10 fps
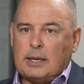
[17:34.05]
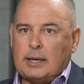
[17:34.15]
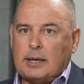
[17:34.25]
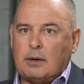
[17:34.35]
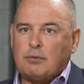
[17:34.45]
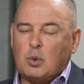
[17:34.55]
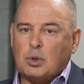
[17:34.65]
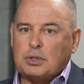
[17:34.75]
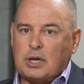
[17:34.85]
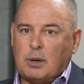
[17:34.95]
Of
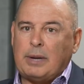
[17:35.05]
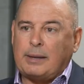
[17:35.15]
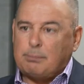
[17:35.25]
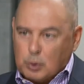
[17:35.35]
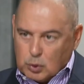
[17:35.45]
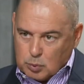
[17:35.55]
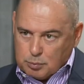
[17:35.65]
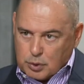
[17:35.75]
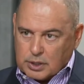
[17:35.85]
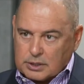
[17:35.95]
course, our black pearl
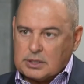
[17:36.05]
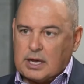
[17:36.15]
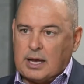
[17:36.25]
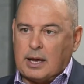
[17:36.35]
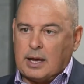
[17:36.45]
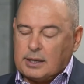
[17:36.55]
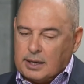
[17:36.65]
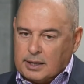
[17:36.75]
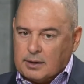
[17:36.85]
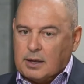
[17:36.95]
products are,
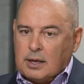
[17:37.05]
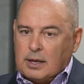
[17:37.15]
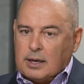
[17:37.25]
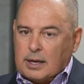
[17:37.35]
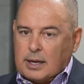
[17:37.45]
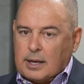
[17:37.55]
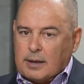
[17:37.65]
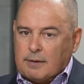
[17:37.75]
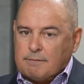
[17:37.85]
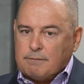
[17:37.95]
again,
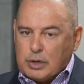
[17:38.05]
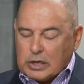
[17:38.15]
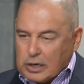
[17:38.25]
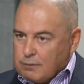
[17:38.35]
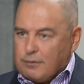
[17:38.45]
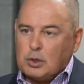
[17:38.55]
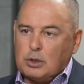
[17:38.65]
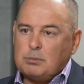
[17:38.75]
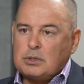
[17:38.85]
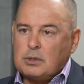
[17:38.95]
very low
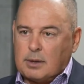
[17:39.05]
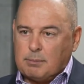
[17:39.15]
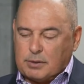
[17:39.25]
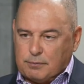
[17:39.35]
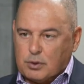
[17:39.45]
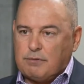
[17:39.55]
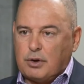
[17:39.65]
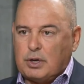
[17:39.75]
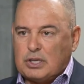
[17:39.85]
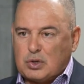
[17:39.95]
volumes, but for the
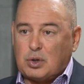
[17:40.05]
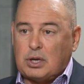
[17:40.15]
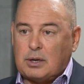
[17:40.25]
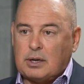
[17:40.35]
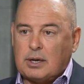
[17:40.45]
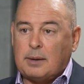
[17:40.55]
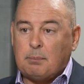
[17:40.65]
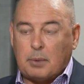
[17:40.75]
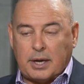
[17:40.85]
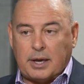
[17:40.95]
very discerning
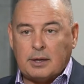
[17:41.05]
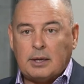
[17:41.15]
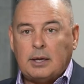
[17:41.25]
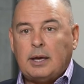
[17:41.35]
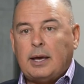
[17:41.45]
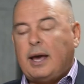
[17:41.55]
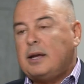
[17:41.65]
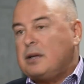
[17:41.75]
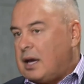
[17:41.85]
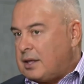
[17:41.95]
buyer,
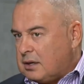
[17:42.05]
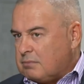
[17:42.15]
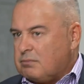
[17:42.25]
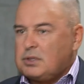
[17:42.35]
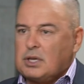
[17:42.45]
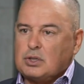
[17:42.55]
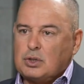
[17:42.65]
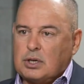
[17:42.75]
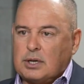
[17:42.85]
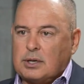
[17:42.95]
and other such